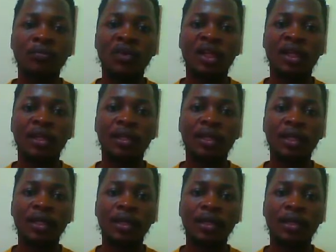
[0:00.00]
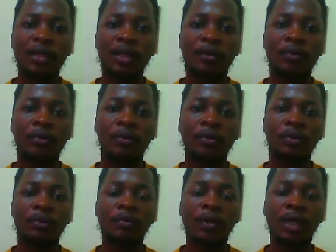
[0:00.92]
And here our
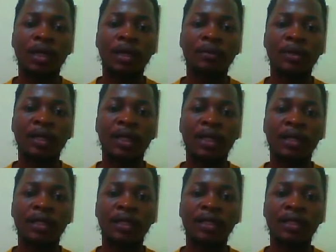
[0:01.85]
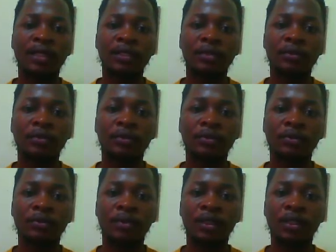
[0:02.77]
Y we highlighted,
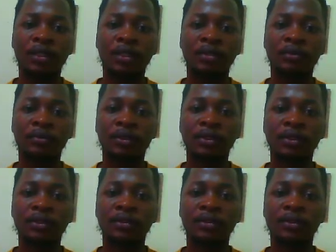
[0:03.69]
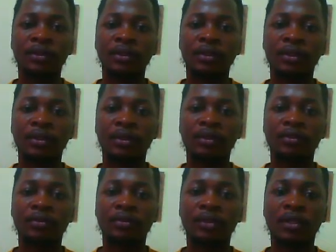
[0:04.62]
right click on it, click
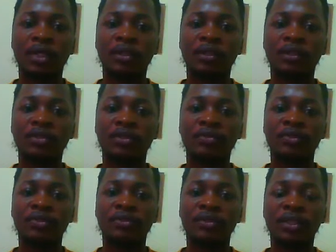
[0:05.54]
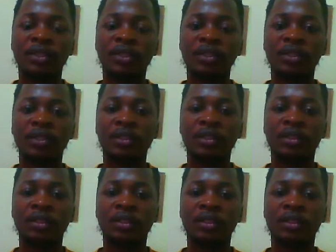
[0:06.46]
on calculate geometry,
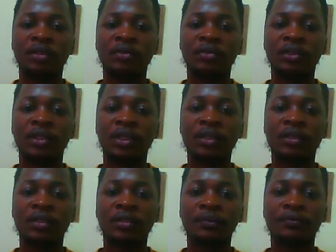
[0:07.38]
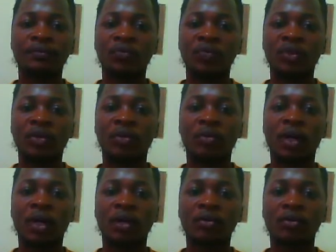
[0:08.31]
click on yes.
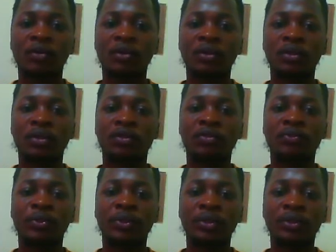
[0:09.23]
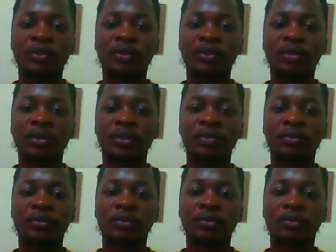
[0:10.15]
Y coordinate of point,
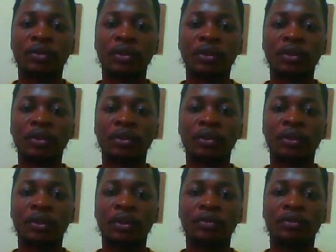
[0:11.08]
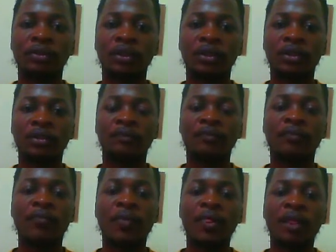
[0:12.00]
on okay, click on yes.
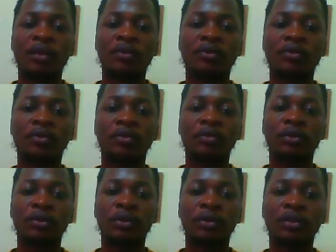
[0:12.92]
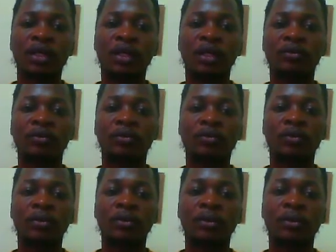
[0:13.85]
So these are our
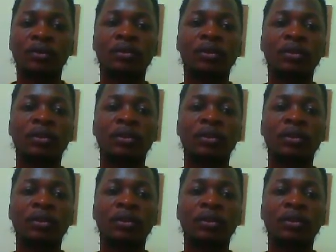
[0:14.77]
coordinates.